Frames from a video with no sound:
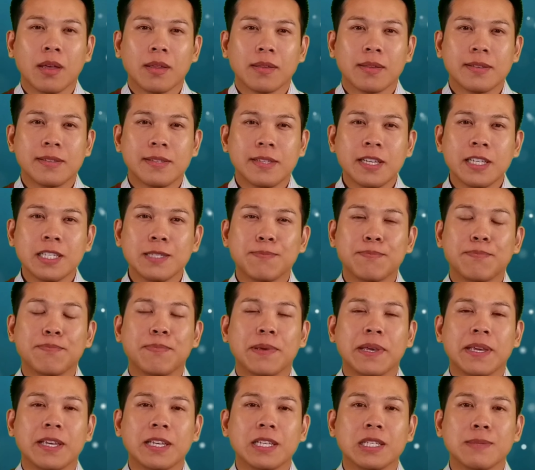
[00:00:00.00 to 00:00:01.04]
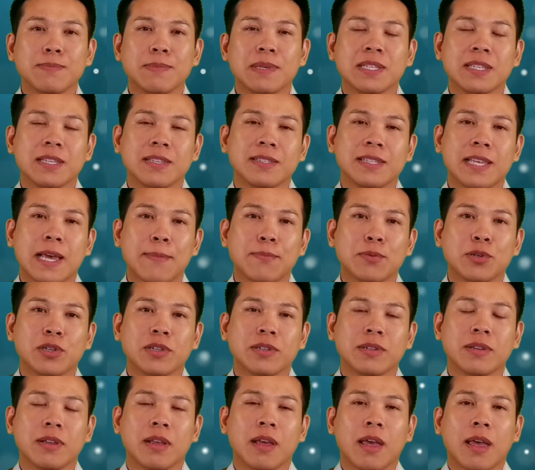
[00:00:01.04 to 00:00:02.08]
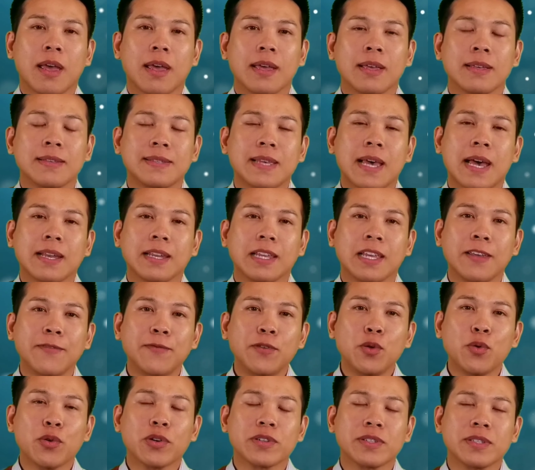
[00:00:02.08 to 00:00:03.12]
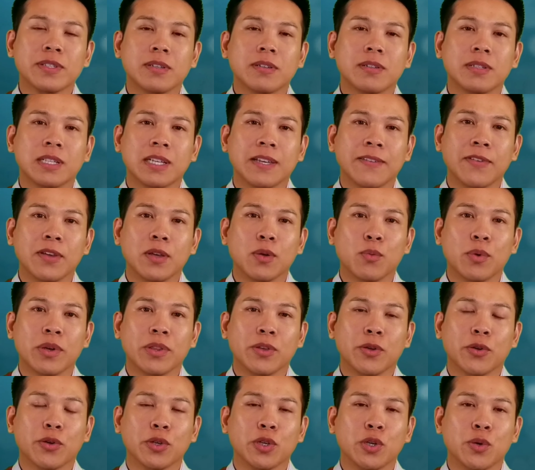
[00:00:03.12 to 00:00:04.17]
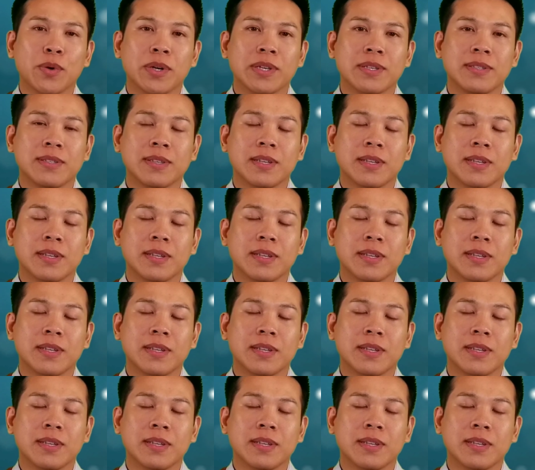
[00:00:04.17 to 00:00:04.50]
The sixth biggest misconception is that if you are still living with your U.S.